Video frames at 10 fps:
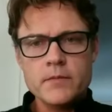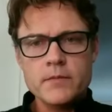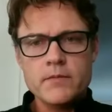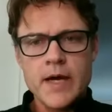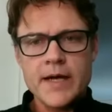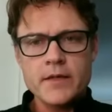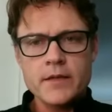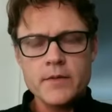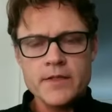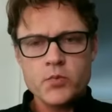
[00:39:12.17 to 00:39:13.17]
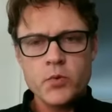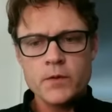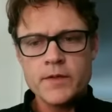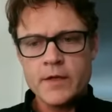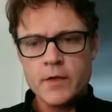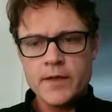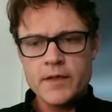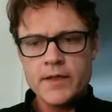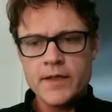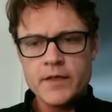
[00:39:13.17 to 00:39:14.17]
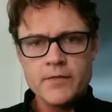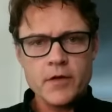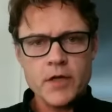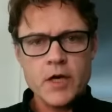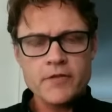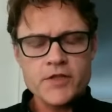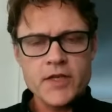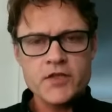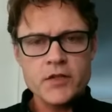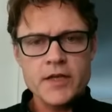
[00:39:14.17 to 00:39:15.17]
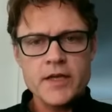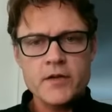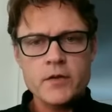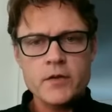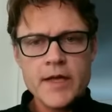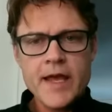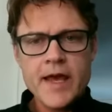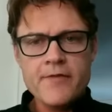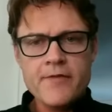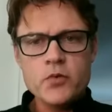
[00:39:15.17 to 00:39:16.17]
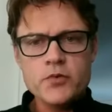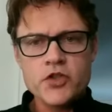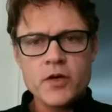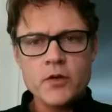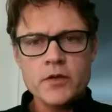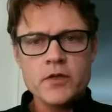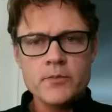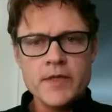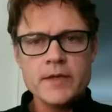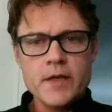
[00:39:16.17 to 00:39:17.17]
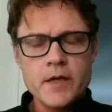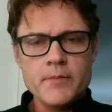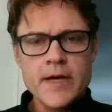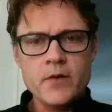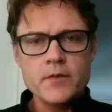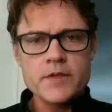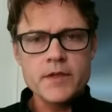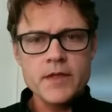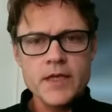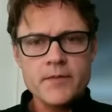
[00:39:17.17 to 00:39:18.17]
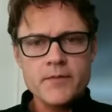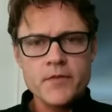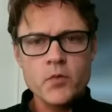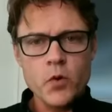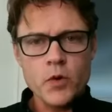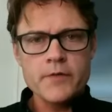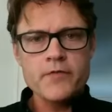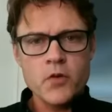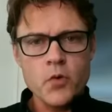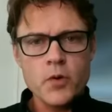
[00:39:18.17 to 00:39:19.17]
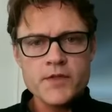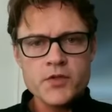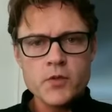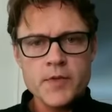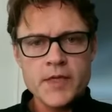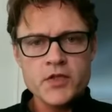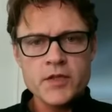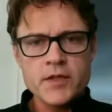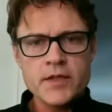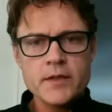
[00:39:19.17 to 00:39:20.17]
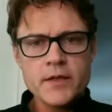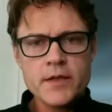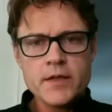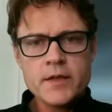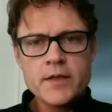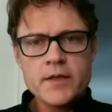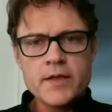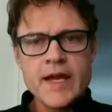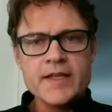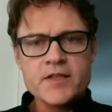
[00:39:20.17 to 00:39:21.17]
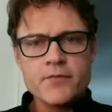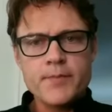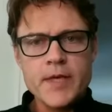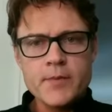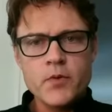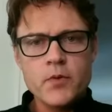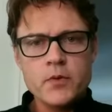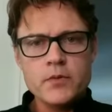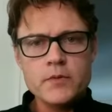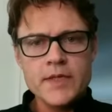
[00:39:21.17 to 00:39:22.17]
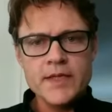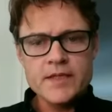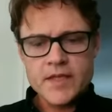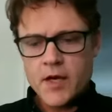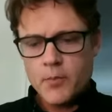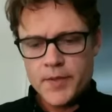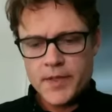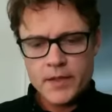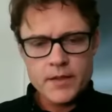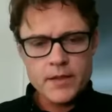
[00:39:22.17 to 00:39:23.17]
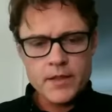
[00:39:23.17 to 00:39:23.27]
might, as we're nearing the end of our conversation together, have you share a little bit about the work of the Gory Soup Kitchen, the kinds of people it is helping